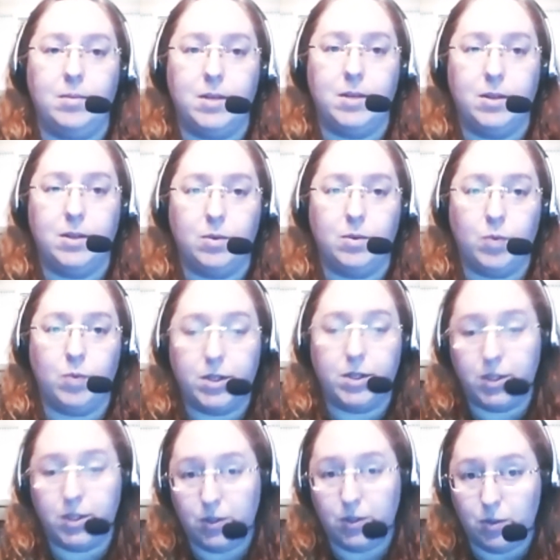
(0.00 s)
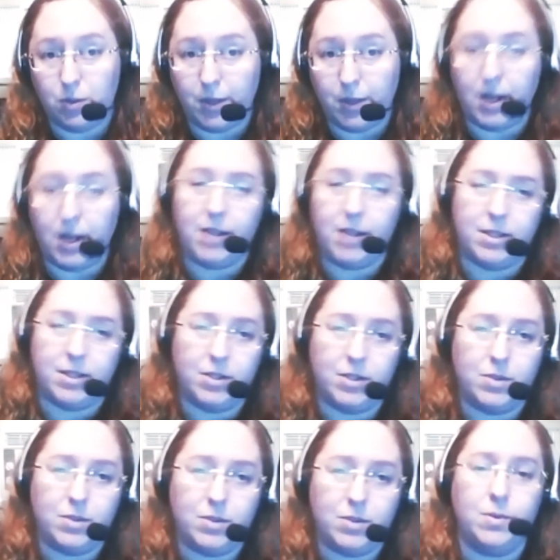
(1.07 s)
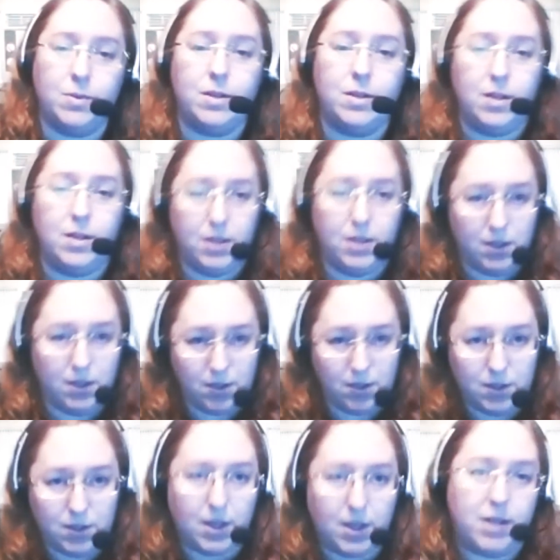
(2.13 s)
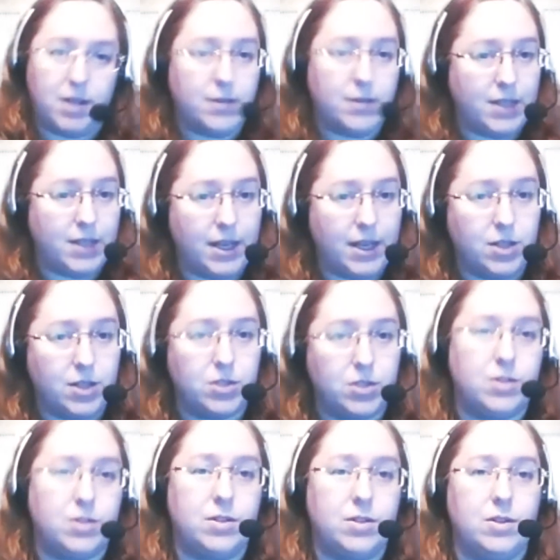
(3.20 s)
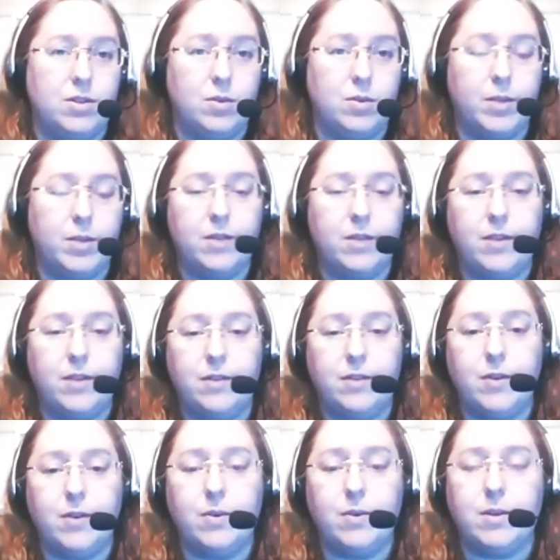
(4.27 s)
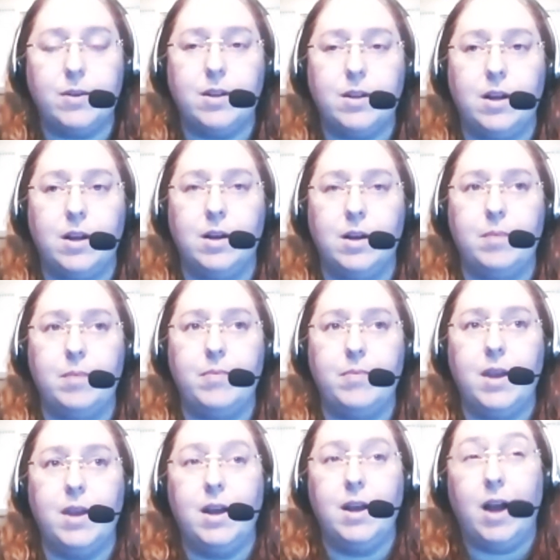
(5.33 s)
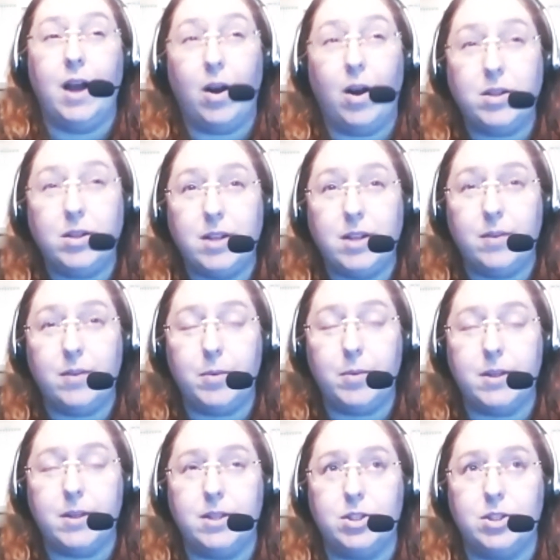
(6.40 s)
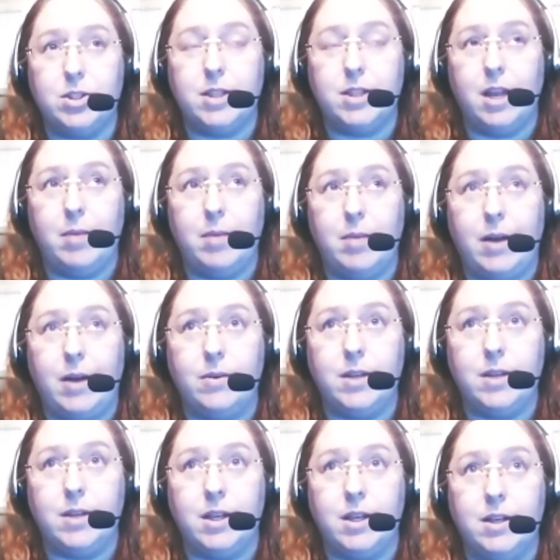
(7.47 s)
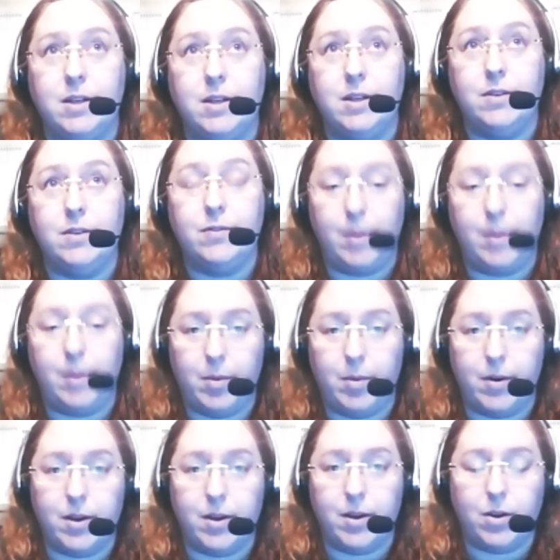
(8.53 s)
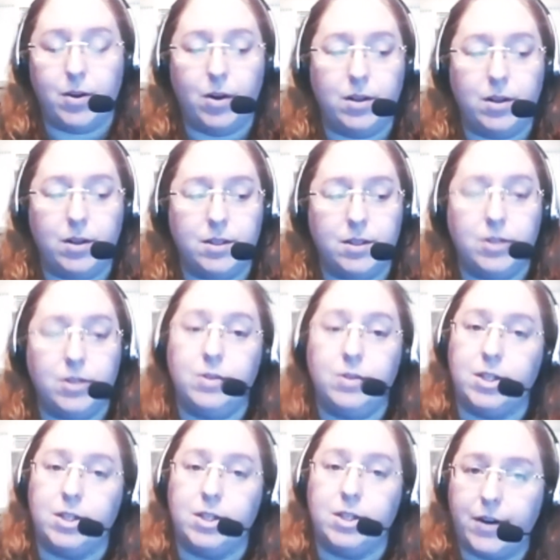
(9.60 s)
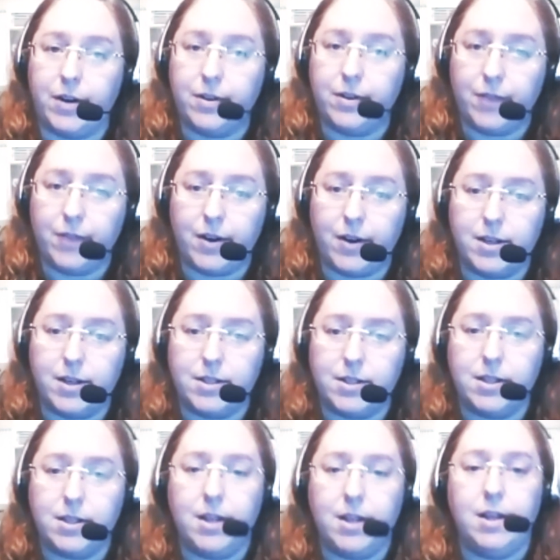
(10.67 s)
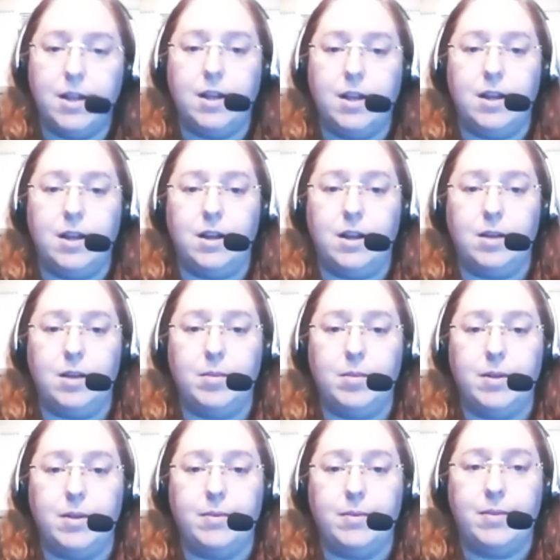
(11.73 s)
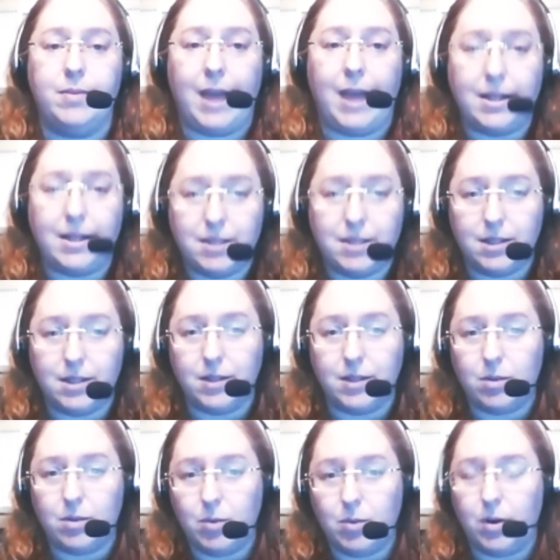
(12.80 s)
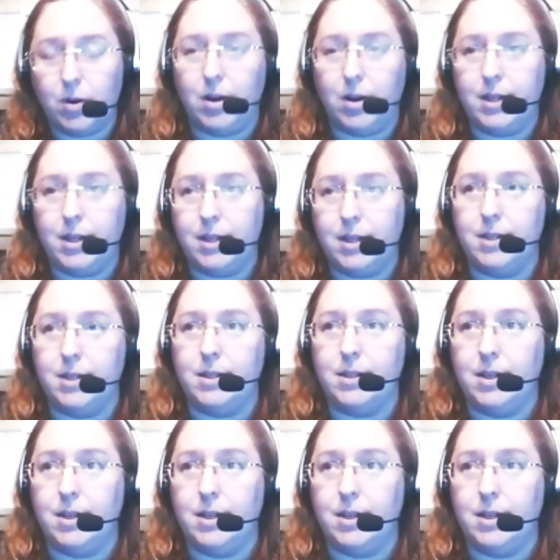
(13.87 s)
what to do, what not to do, to kind of engage with the fair folk. I also have a book that just came out in February called A New Dictionary of Fairies. Um, that's a little more on the